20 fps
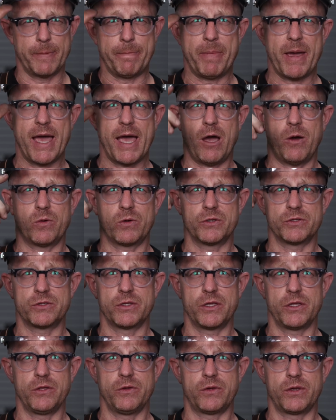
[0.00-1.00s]
uh, powers
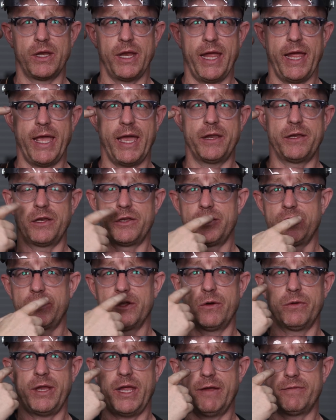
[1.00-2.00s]
that you can add and you
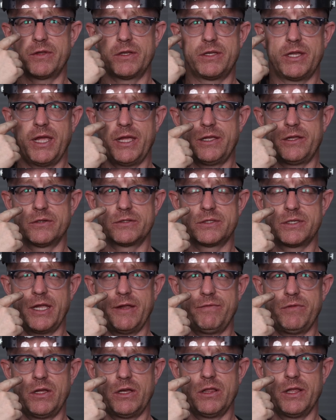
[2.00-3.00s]
don't have to take your
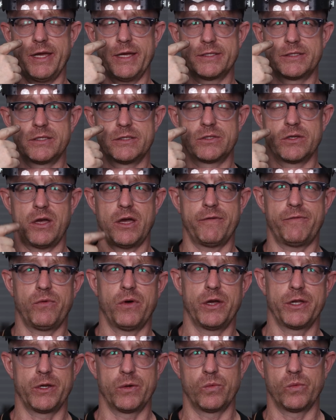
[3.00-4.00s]
safety glasses off
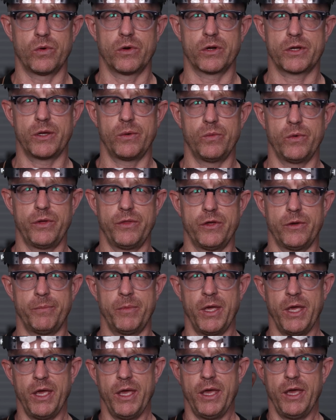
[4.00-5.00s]
while you're working with
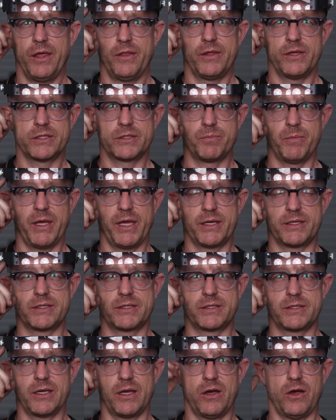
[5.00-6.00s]
them. This
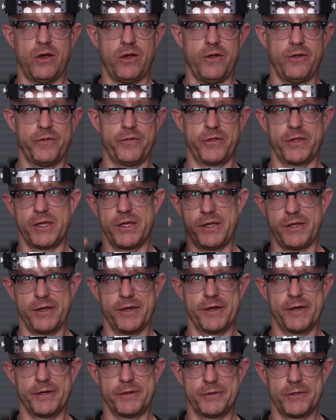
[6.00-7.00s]
makes all
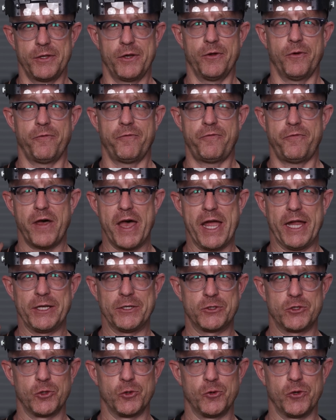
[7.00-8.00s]
the uh, you know
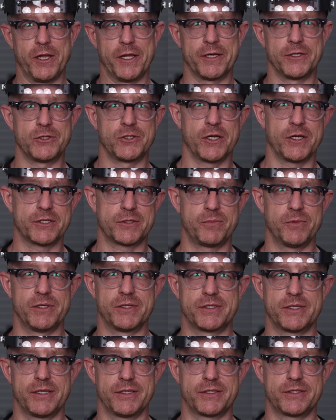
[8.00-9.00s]
fine tuning
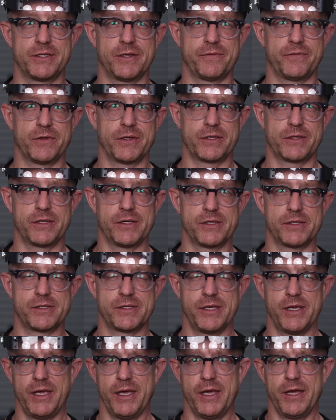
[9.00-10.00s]
adjustments on stuff like
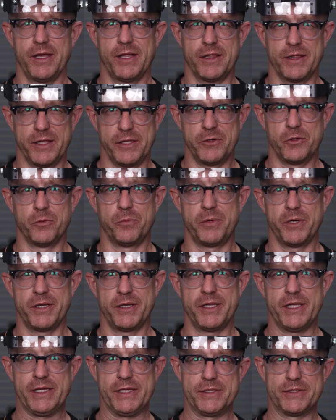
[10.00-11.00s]
this a little
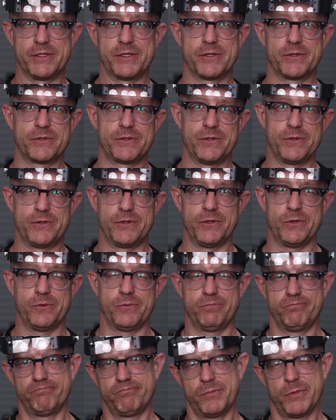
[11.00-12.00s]
bit easier to
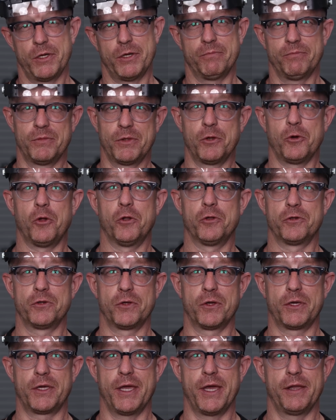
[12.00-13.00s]
do. Well, the older
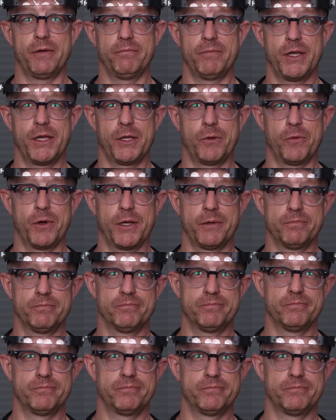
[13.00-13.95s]
you get anyway. So